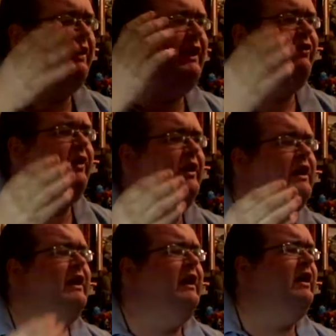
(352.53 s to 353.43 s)
gets it,
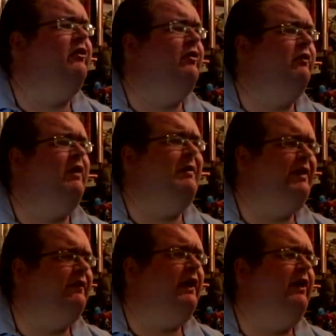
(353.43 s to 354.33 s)
it cuts to a framing
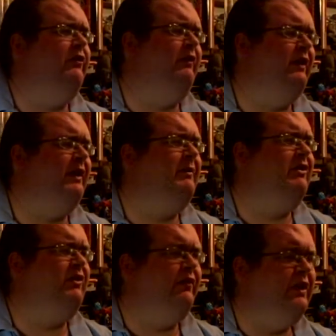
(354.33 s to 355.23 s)
device revealing a bunch
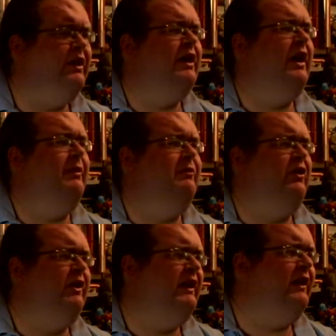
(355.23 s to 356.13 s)
of
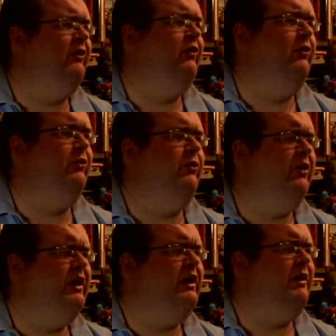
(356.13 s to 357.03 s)
nerdy kids who
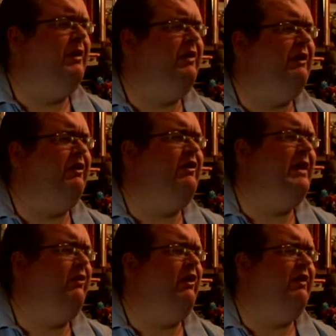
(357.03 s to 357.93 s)
playing around the
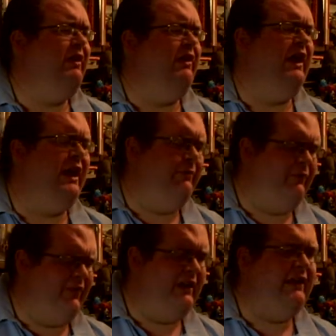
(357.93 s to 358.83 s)
table, and
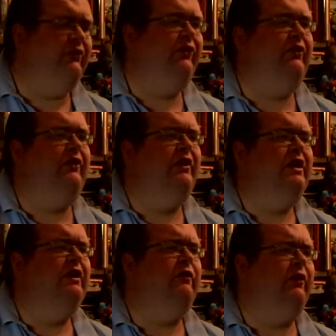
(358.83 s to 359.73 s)
then he uses it
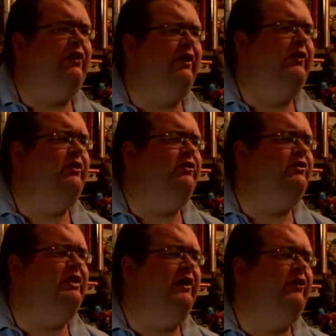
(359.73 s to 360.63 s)
for his constitution
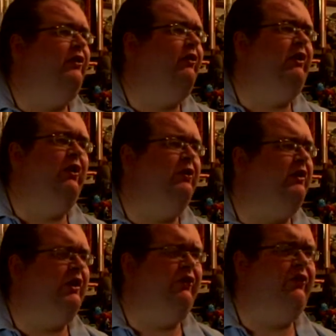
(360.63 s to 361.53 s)
checks because it's the
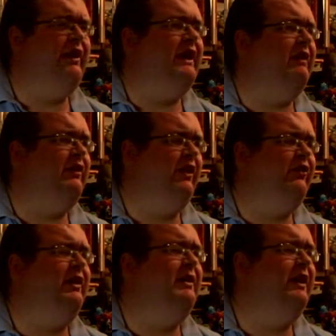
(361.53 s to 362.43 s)
closest thing he ever does getting